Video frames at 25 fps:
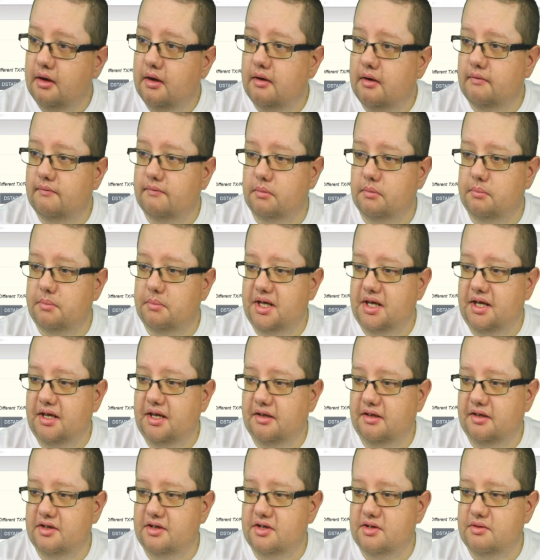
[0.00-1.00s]
For me,
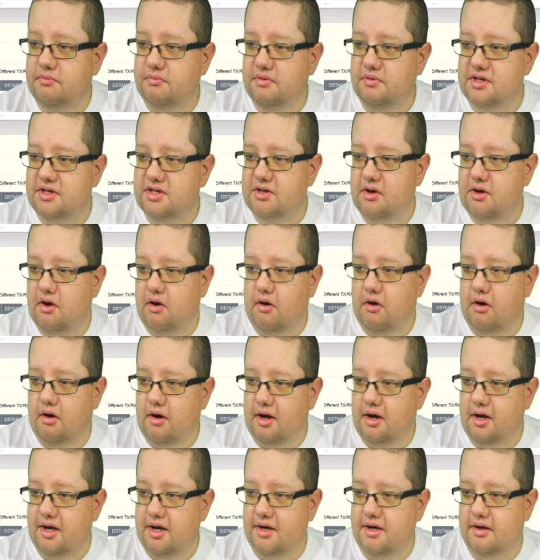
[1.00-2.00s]
this was
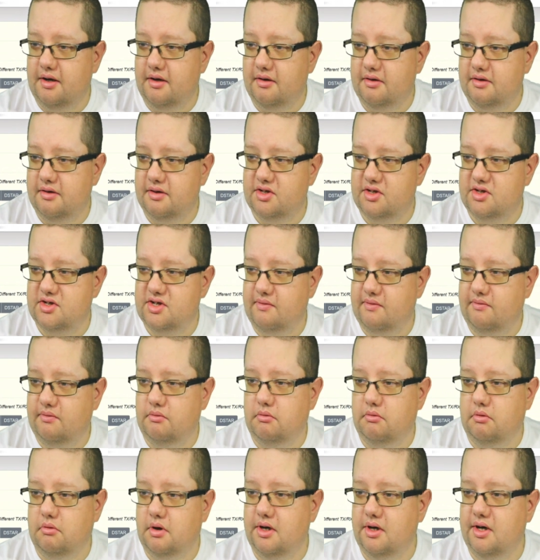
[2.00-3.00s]
on
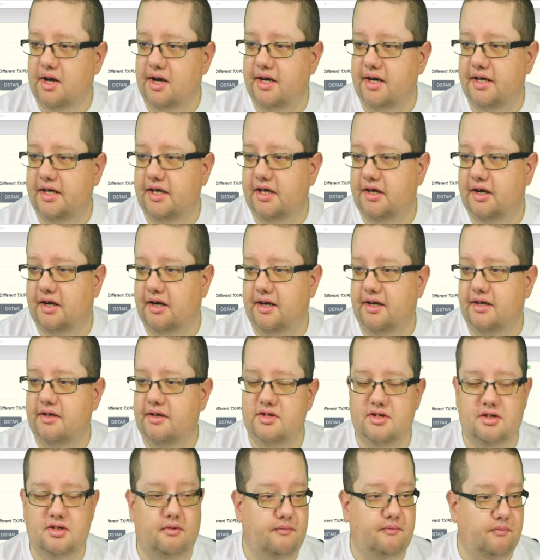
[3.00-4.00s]
7199,
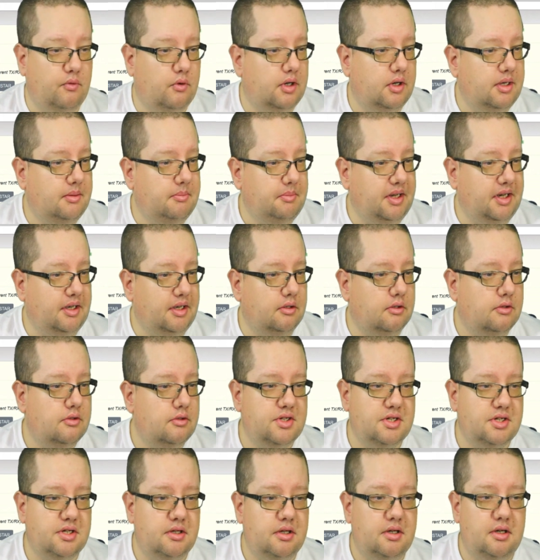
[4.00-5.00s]
so 40
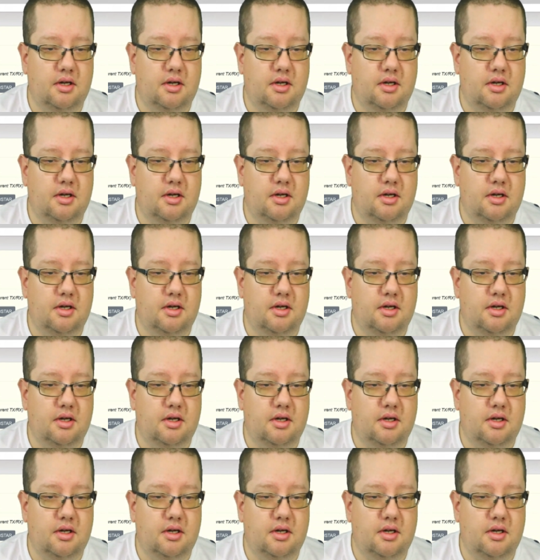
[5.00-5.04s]
meters.